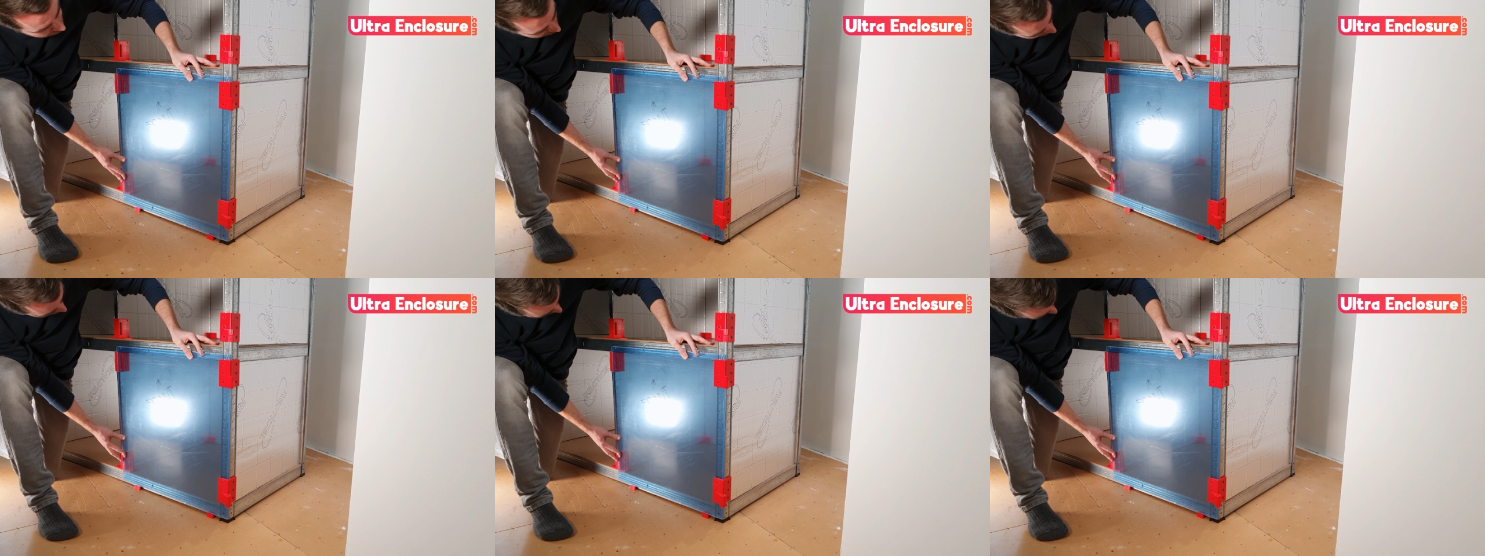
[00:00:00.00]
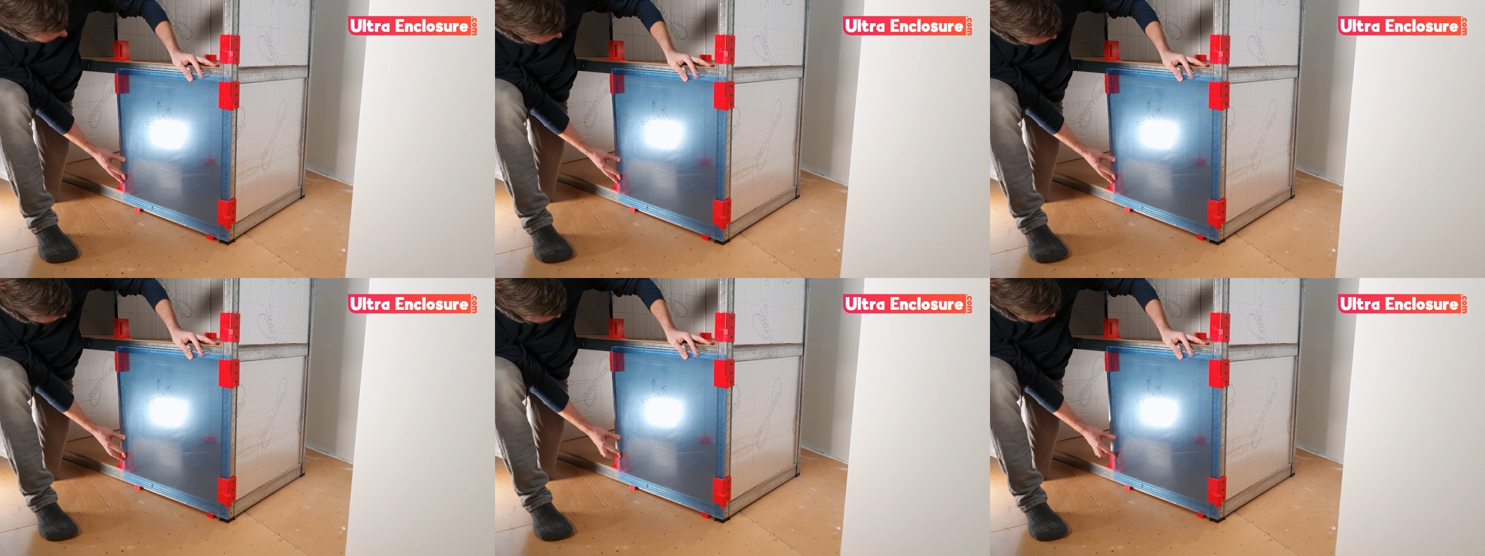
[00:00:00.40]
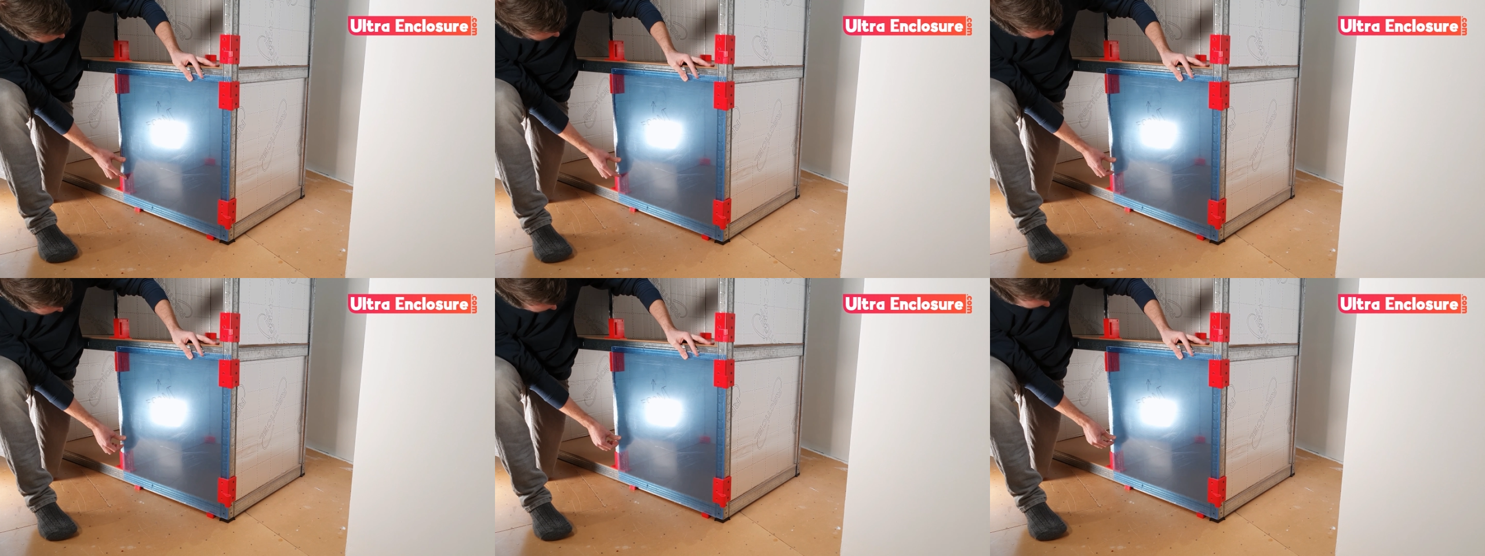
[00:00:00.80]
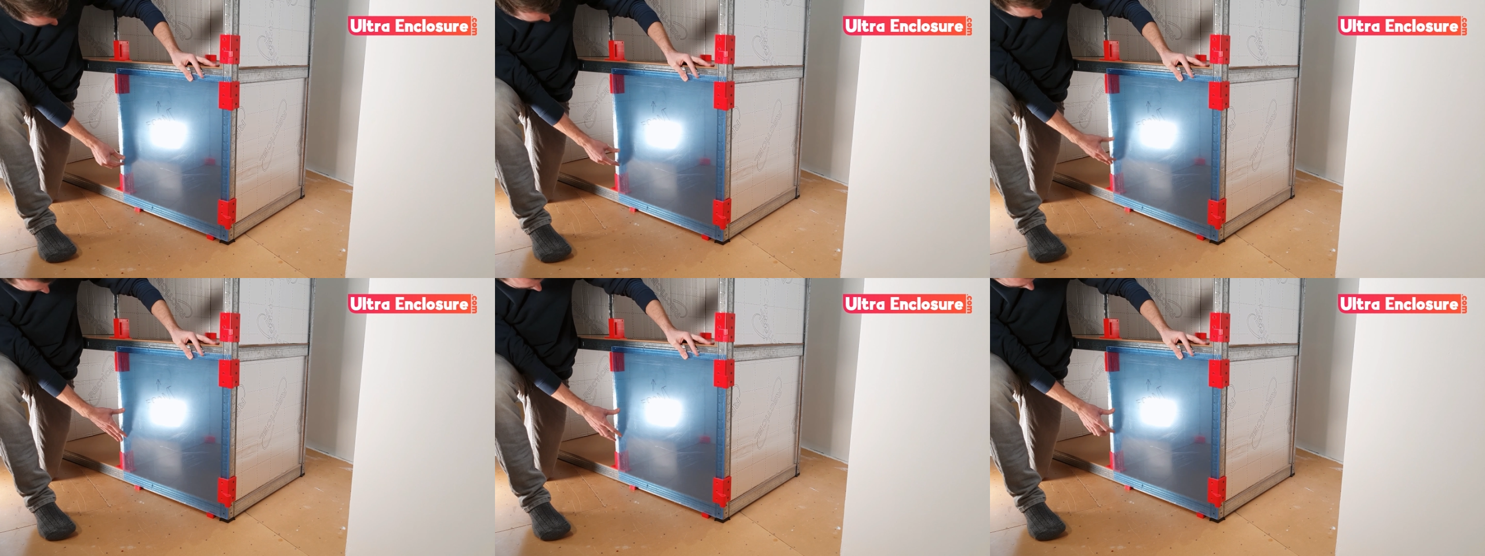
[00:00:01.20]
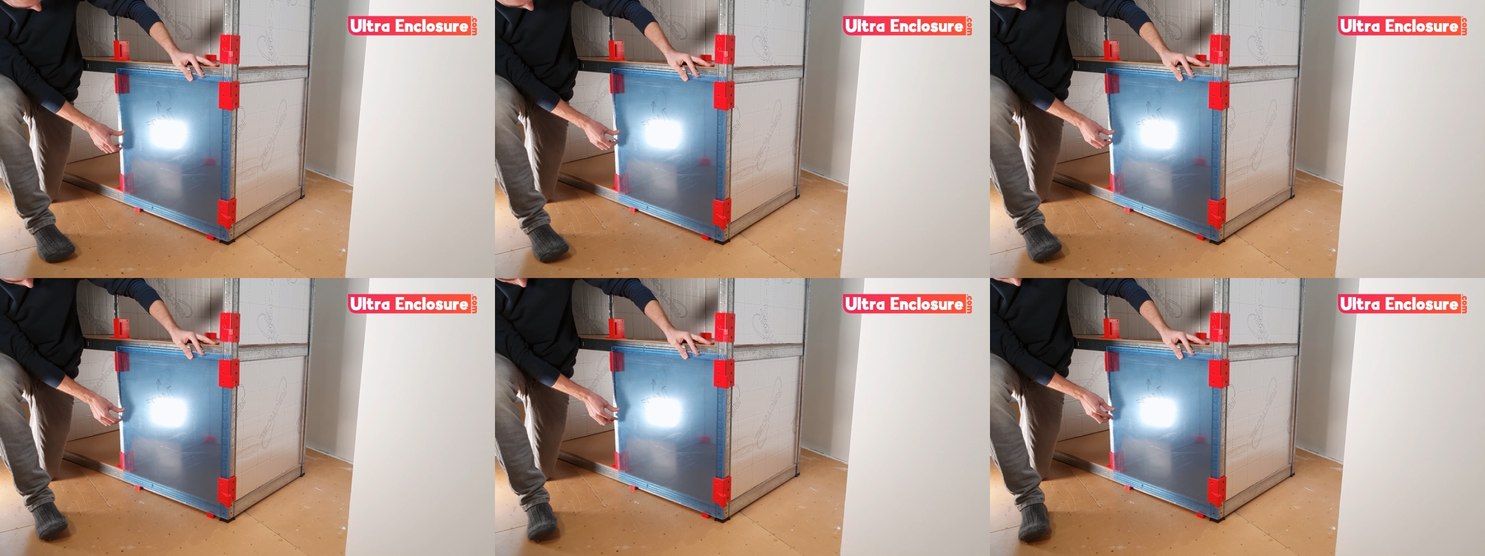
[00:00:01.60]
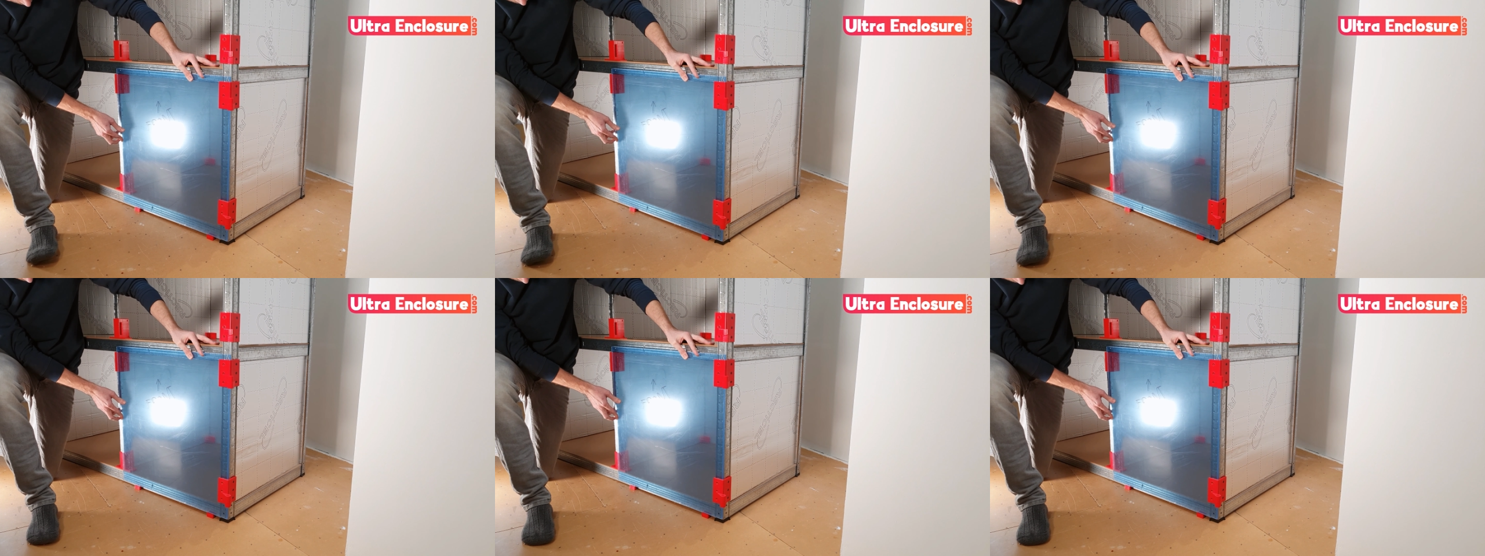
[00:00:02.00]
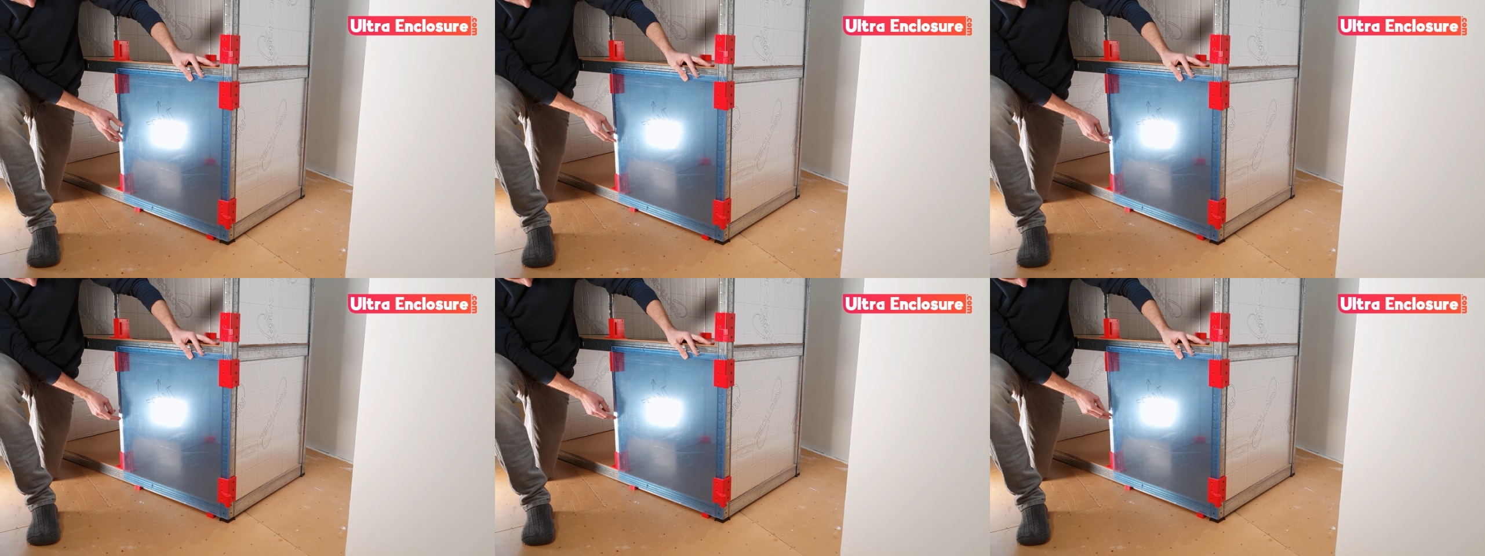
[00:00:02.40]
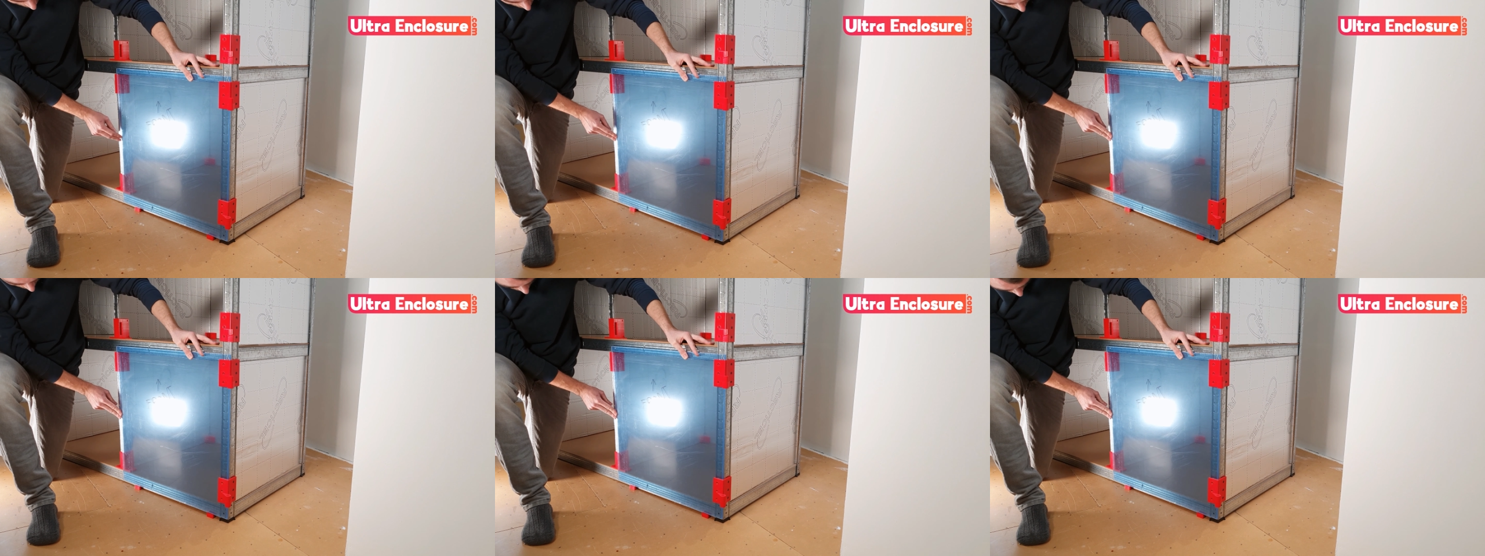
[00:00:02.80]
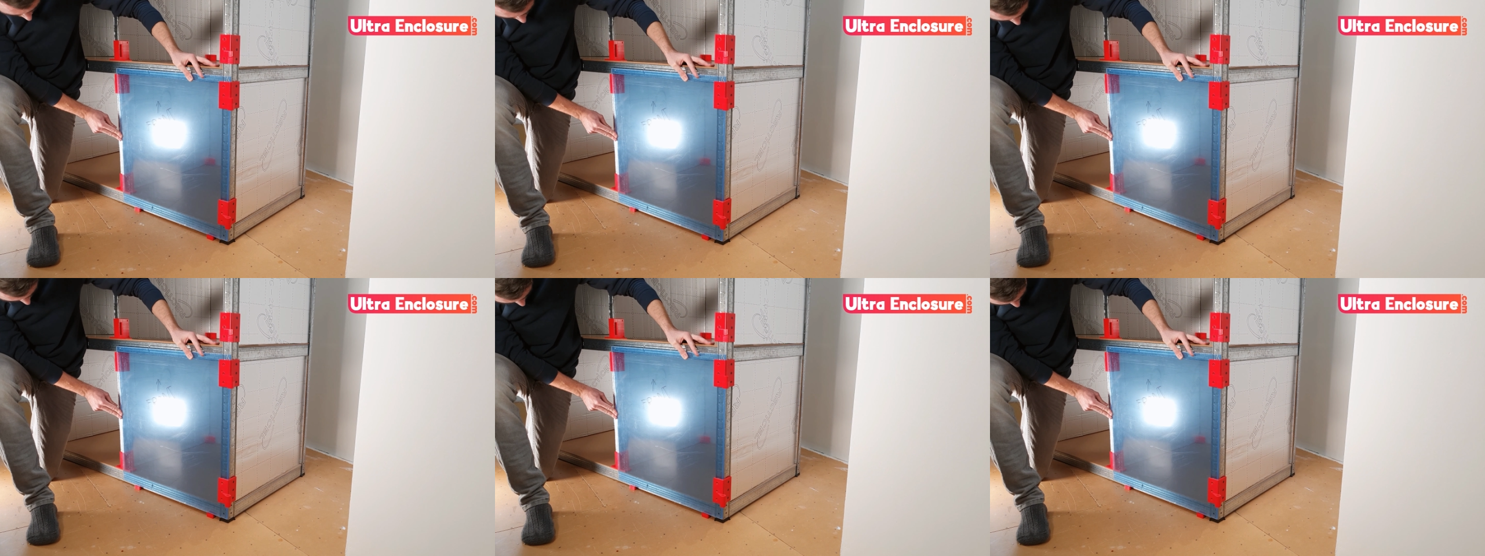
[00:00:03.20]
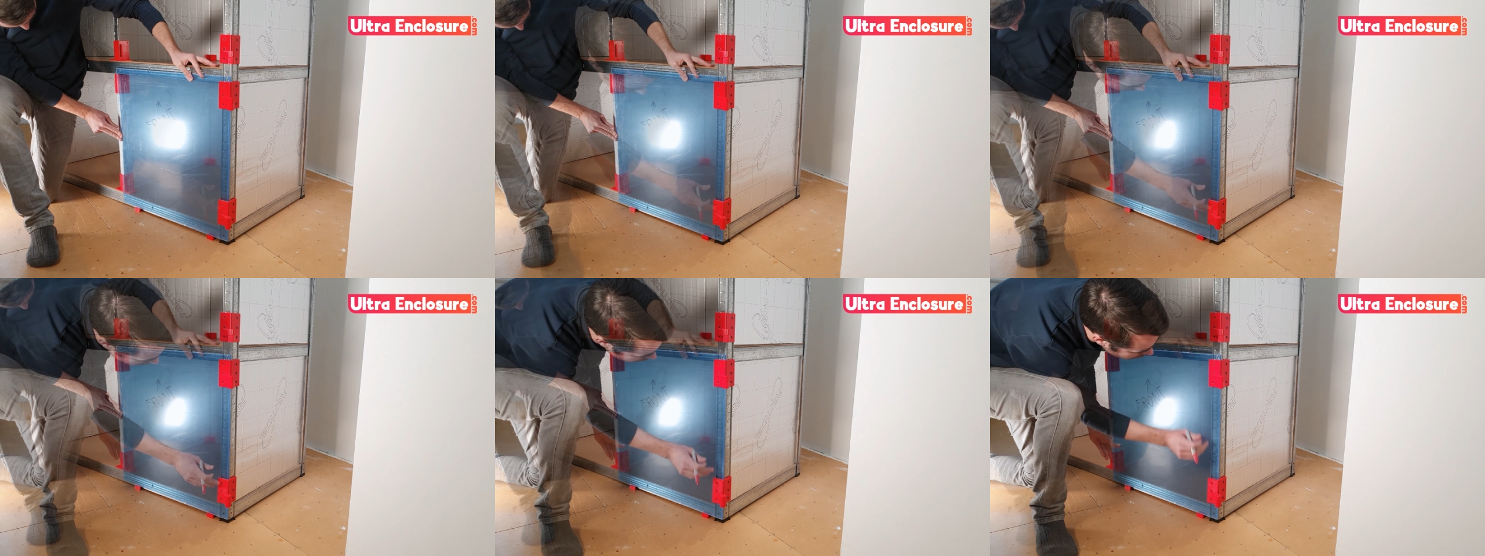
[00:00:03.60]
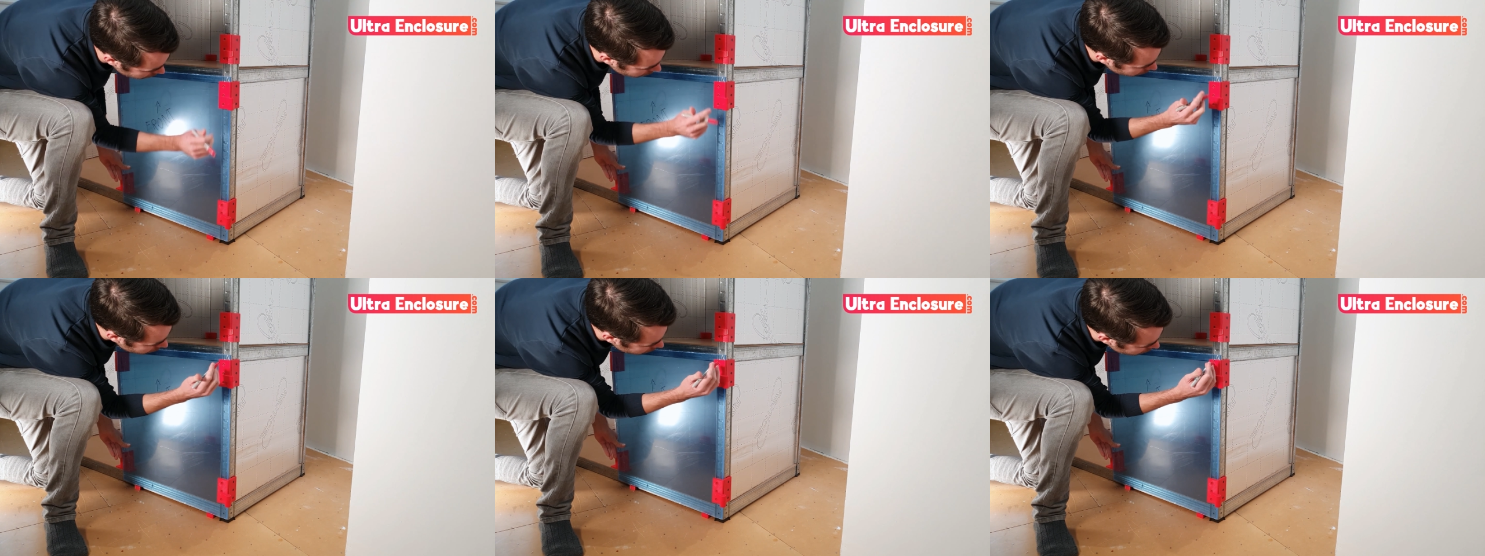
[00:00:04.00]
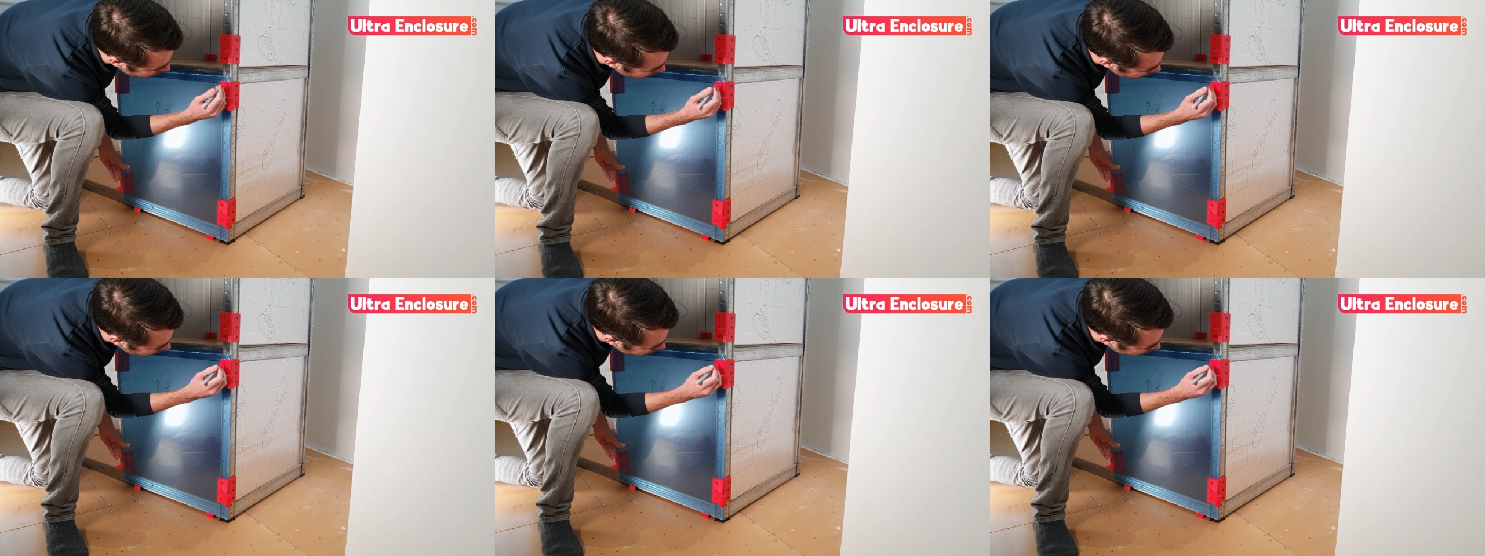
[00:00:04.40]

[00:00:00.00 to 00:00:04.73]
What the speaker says: Nobody's mouth can be seen.